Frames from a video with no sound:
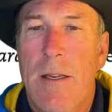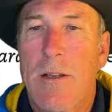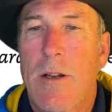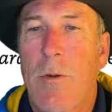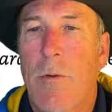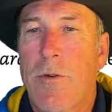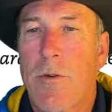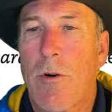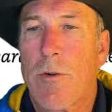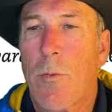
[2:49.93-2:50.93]
He stood with
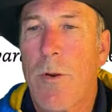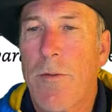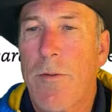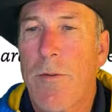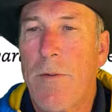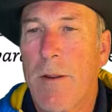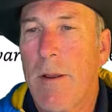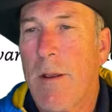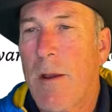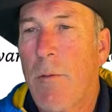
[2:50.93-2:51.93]
George Whitefield
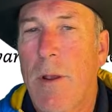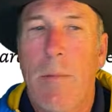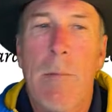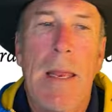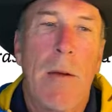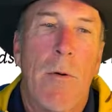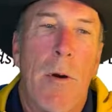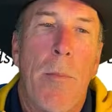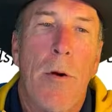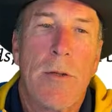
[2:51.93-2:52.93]
when many were
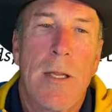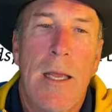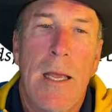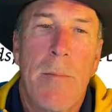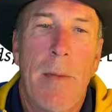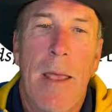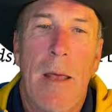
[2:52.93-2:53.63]
opposing him.